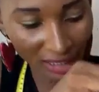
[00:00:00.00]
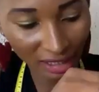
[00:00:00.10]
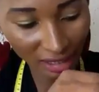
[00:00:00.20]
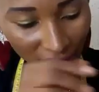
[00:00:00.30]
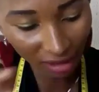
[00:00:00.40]
this
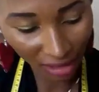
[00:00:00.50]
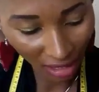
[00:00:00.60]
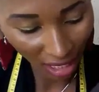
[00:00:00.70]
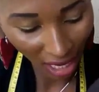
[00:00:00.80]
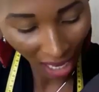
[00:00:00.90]

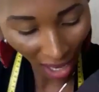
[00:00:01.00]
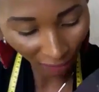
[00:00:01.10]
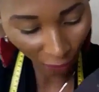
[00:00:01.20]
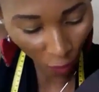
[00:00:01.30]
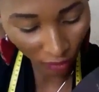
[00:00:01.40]

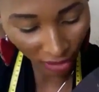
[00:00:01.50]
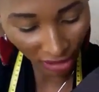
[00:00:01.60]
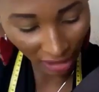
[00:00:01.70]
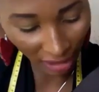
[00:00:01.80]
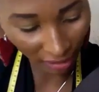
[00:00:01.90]
and fold it
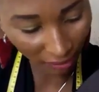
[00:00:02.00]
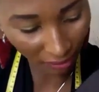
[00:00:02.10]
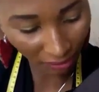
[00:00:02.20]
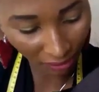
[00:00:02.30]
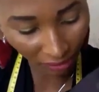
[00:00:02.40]
in
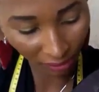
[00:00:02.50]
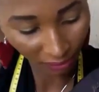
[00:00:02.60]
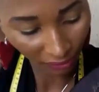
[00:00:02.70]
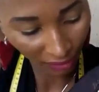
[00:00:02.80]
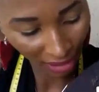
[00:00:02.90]

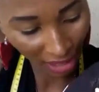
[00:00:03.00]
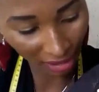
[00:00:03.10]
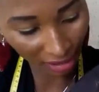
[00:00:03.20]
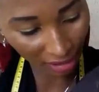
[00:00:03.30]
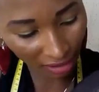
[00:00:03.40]
like this.